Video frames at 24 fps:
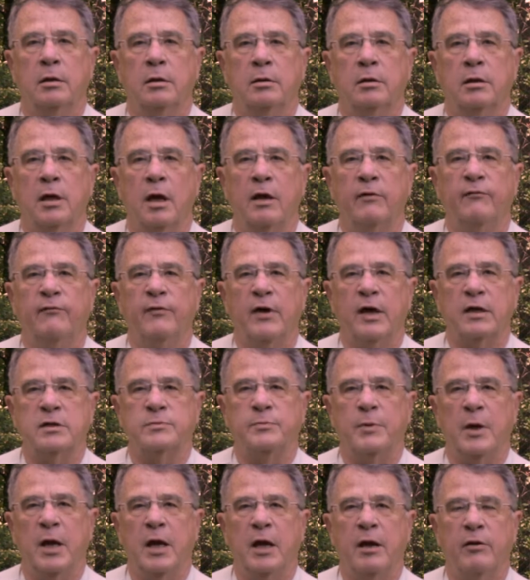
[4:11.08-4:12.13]
convex
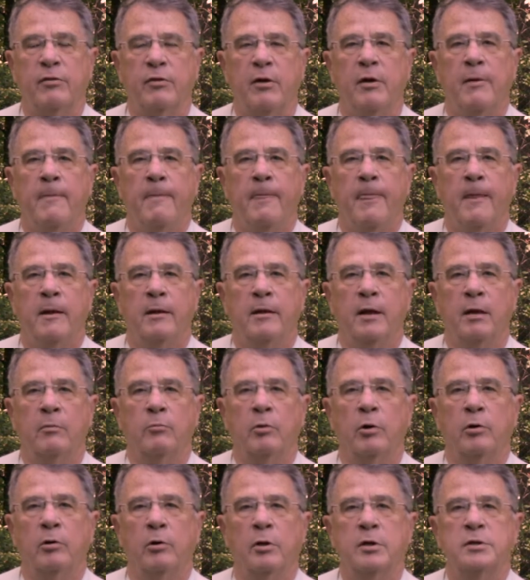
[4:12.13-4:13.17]
path, then
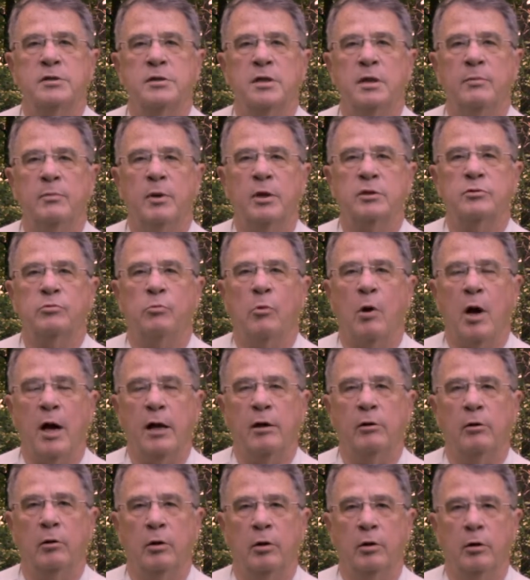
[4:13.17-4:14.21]
we're going to see much
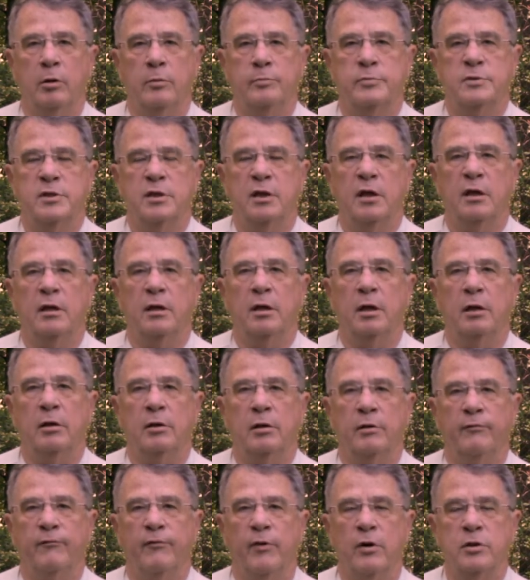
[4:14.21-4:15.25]
wider loops.
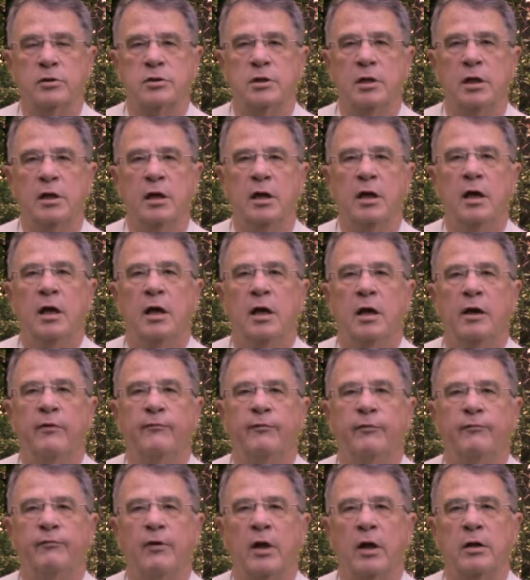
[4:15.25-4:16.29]
Conversely, if
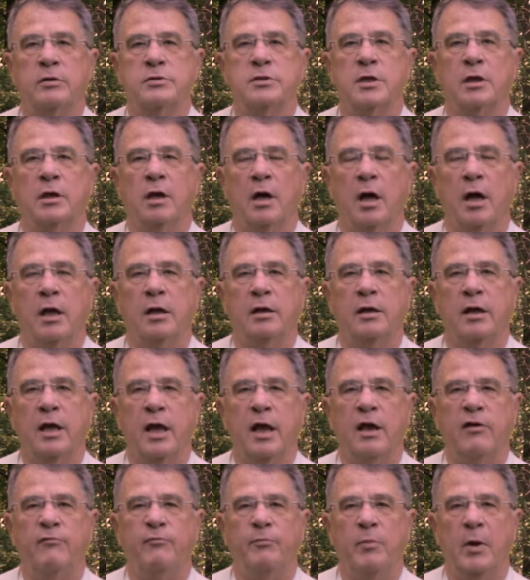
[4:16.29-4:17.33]
it follows a
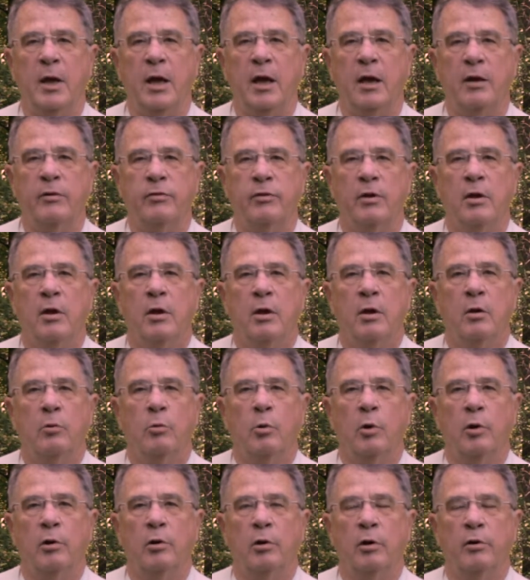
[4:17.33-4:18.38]
concave path,
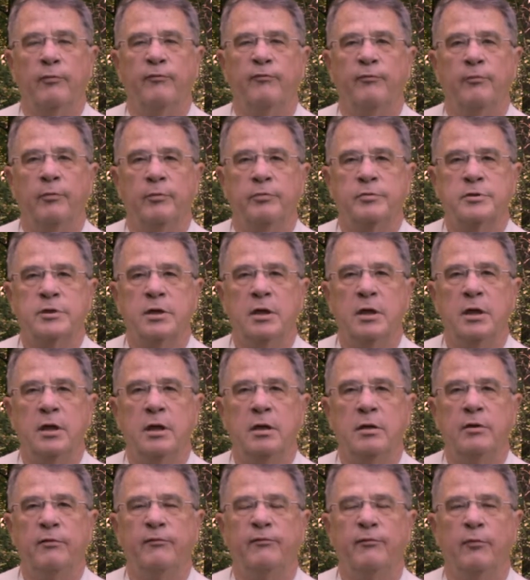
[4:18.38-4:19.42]
we're going to
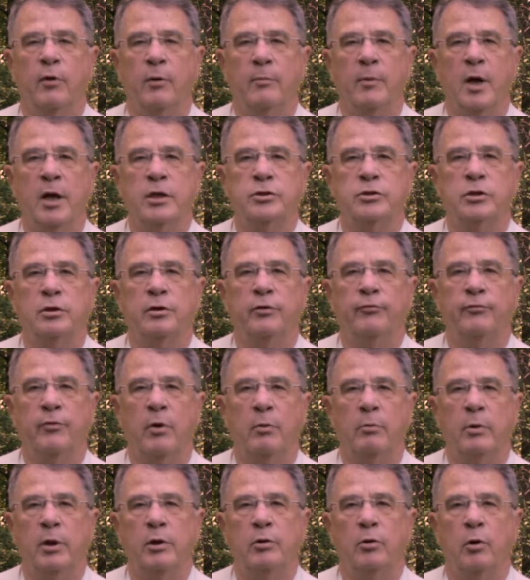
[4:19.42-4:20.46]
see the formation of
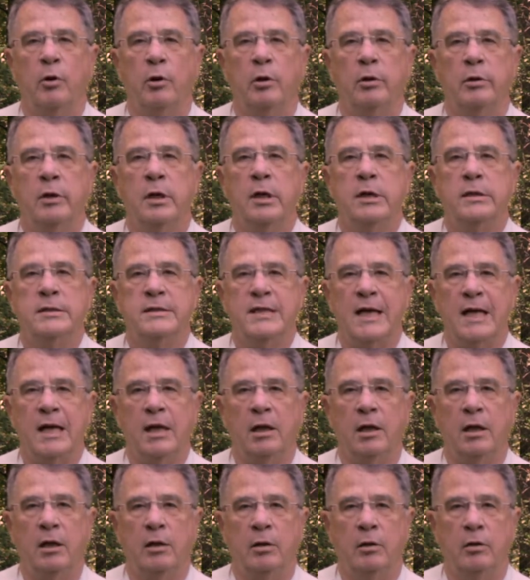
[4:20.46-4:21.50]
what we call
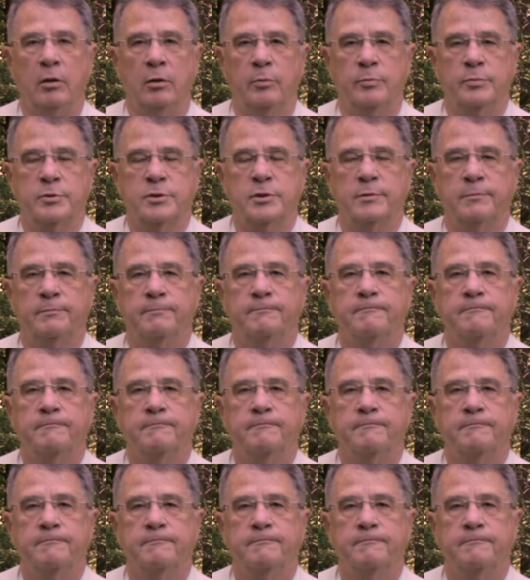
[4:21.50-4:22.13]
tailing loops.